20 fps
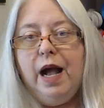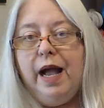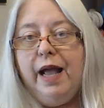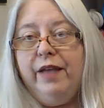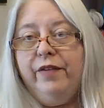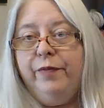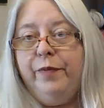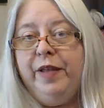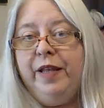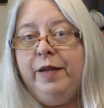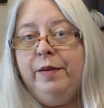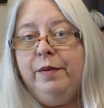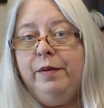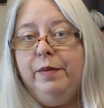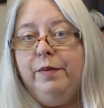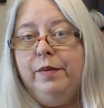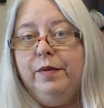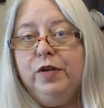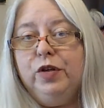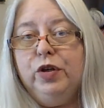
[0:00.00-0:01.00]
I've been
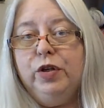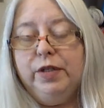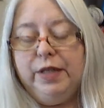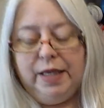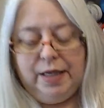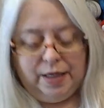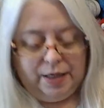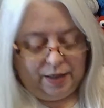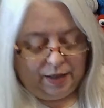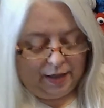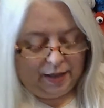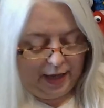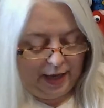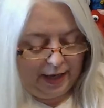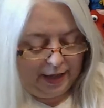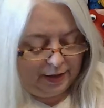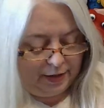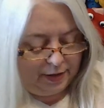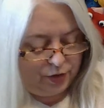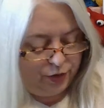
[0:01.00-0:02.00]
cooking
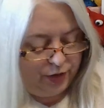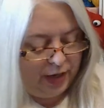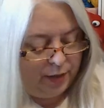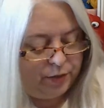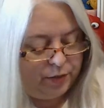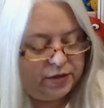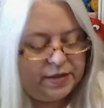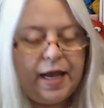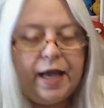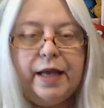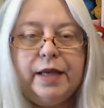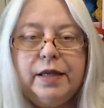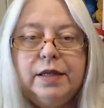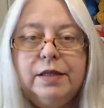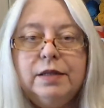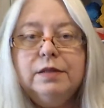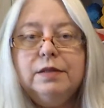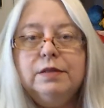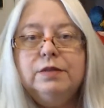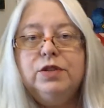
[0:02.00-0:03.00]
a scrambled
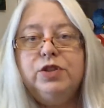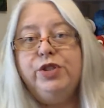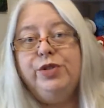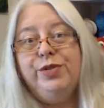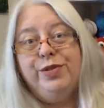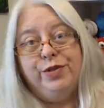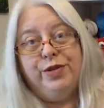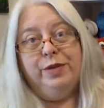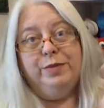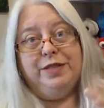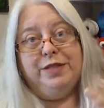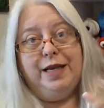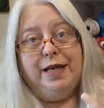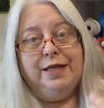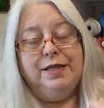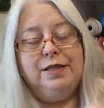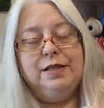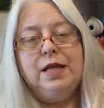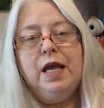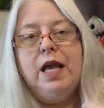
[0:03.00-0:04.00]
egg, 2 scrambled
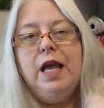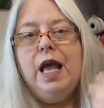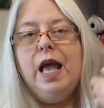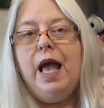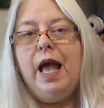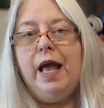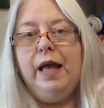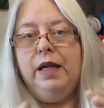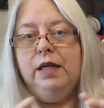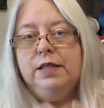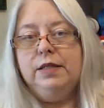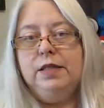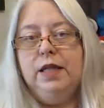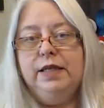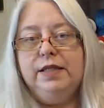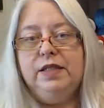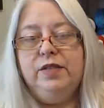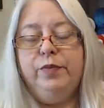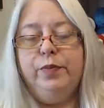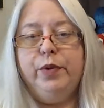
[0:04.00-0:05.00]
eggs, and a
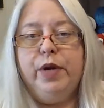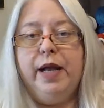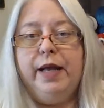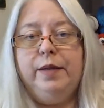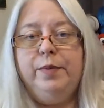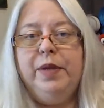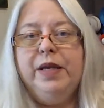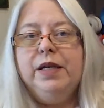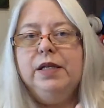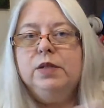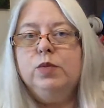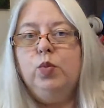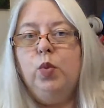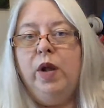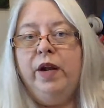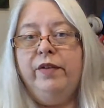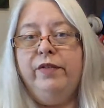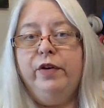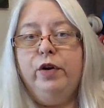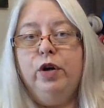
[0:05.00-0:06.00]
slice of bread because
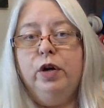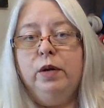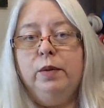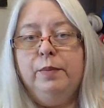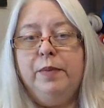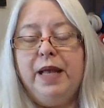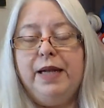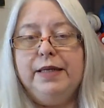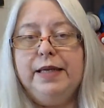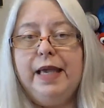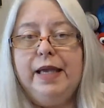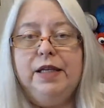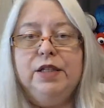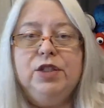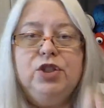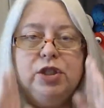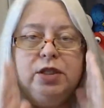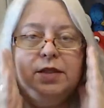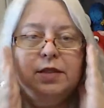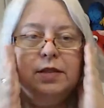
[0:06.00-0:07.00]
one of her
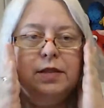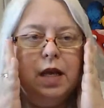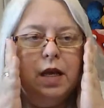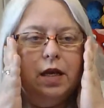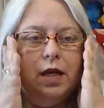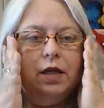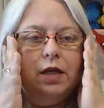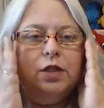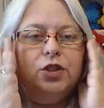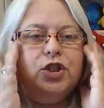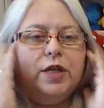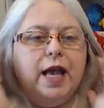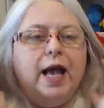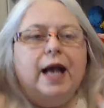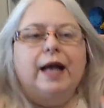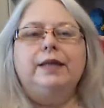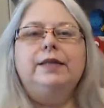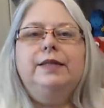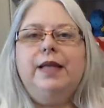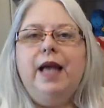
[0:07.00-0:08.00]
medications she
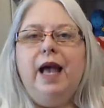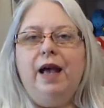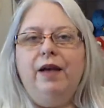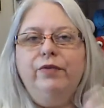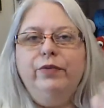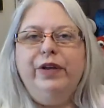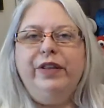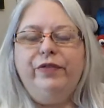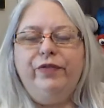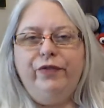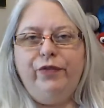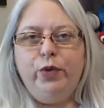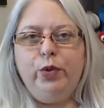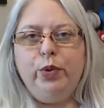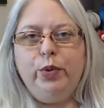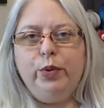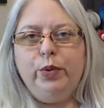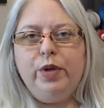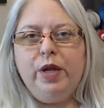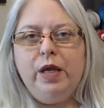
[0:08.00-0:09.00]
has to have with
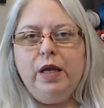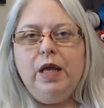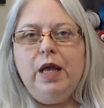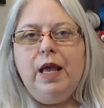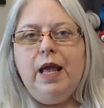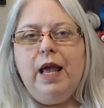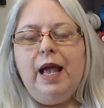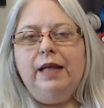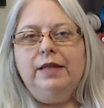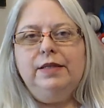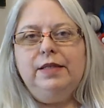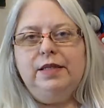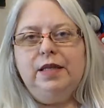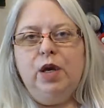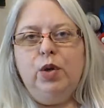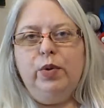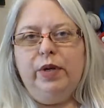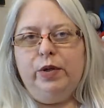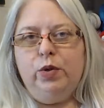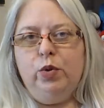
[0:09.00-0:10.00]
food. And
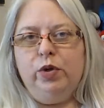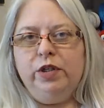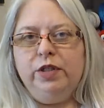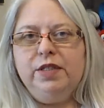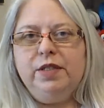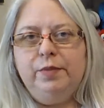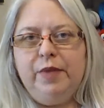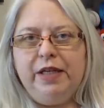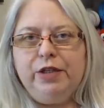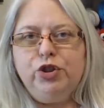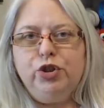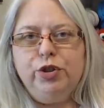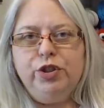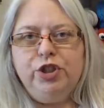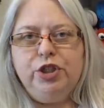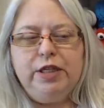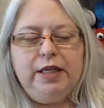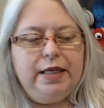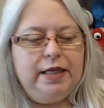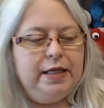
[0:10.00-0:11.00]
so in order to make sure
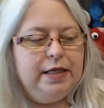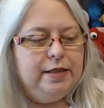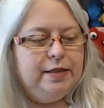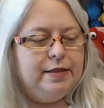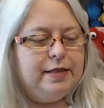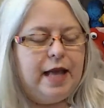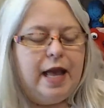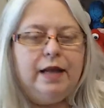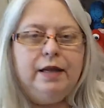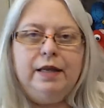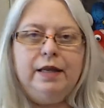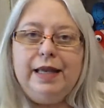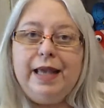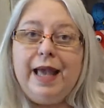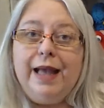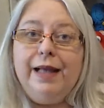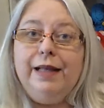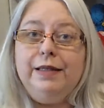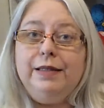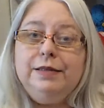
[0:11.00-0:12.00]
she eats and
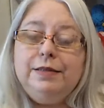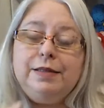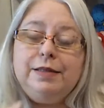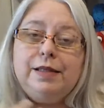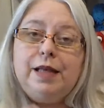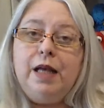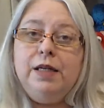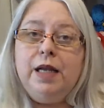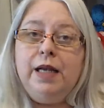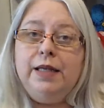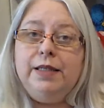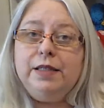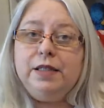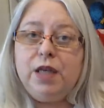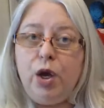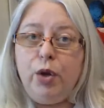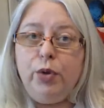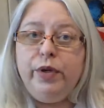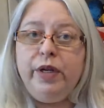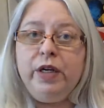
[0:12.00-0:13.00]
gets a nice
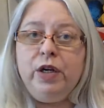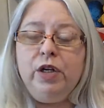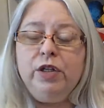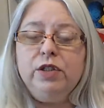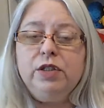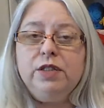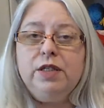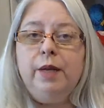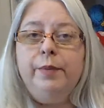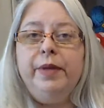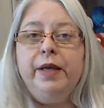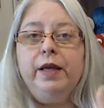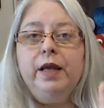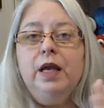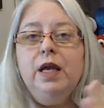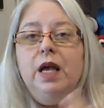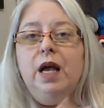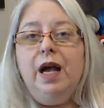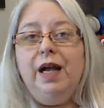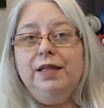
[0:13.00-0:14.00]
coating on her stomach,
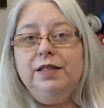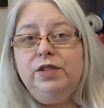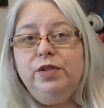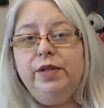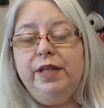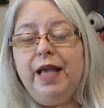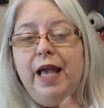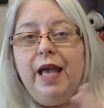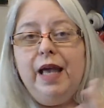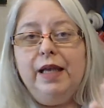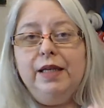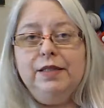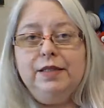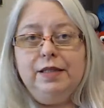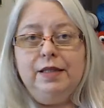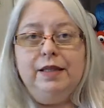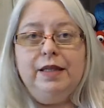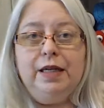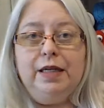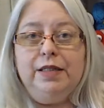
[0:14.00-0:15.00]
I do the eggs
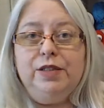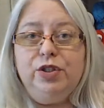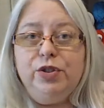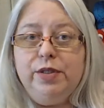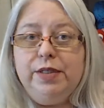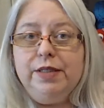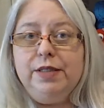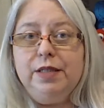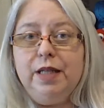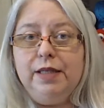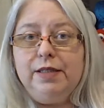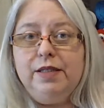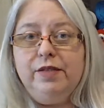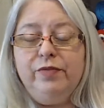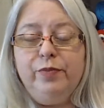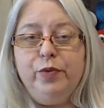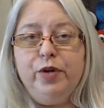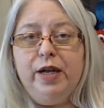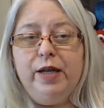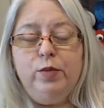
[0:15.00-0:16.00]
and then I do the slice
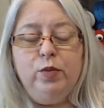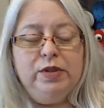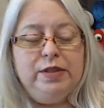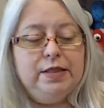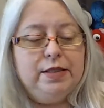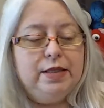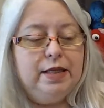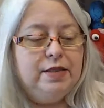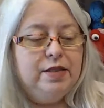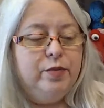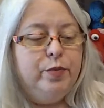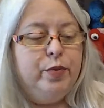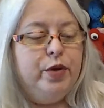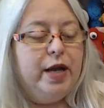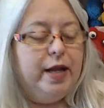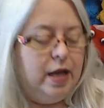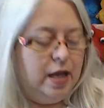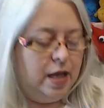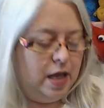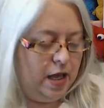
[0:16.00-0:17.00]
of bread, 1 slice of
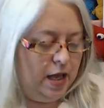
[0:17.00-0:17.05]
bread.